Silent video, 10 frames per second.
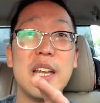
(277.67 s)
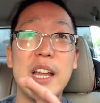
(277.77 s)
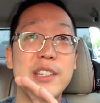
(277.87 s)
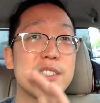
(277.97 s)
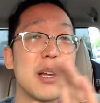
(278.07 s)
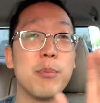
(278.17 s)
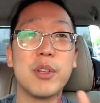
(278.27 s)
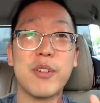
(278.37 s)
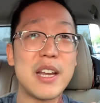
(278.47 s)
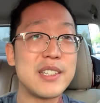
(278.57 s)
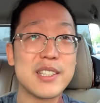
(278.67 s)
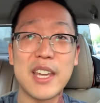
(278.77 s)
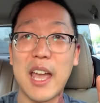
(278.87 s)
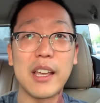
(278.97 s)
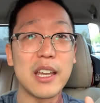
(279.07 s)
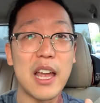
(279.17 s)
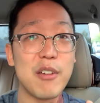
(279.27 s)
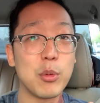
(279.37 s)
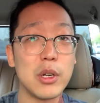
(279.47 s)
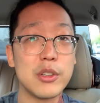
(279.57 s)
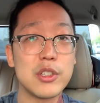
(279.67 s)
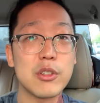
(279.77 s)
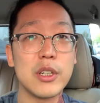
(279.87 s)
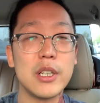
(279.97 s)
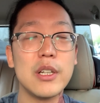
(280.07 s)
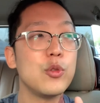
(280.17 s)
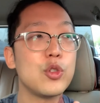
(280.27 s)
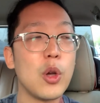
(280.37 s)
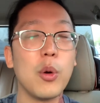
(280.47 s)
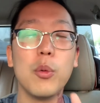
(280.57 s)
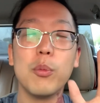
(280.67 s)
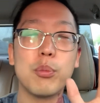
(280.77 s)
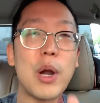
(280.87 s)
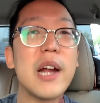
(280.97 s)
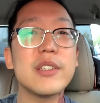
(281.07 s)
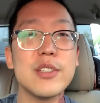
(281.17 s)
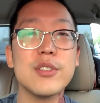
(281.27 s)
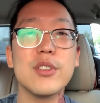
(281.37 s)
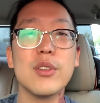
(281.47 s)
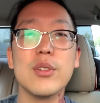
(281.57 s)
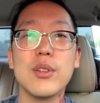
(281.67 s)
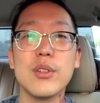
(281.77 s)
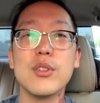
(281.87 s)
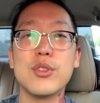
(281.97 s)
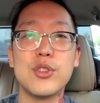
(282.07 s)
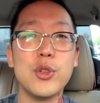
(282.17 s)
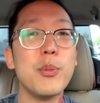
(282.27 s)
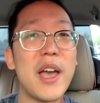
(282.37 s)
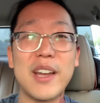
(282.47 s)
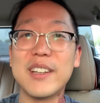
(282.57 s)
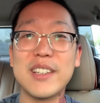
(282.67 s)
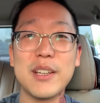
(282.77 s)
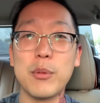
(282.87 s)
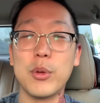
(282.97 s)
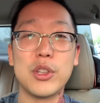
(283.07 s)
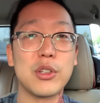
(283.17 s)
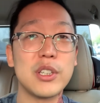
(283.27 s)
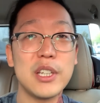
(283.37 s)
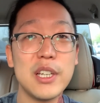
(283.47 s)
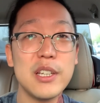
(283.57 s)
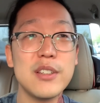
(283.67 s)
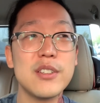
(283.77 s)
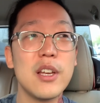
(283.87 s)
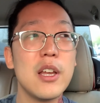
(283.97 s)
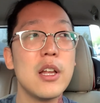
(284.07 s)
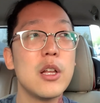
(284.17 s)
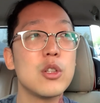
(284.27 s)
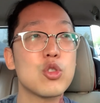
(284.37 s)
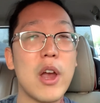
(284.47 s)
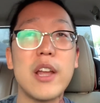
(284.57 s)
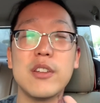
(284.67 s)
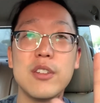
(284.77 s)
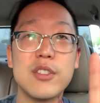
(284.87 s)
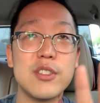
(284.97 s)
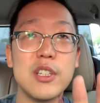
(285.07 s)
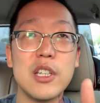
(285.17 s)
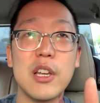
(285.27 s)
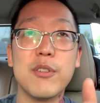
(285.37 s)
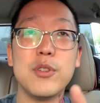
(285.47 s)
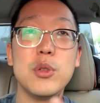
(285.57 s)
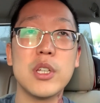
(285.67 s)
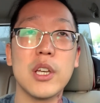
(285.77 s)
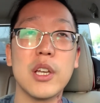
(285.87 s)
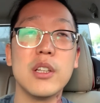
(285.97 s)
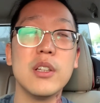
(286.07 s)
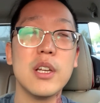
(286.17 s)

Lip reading: And some devices can't get everyone on the screen. So practice Zoom etiquette with your kids. Try to see if you can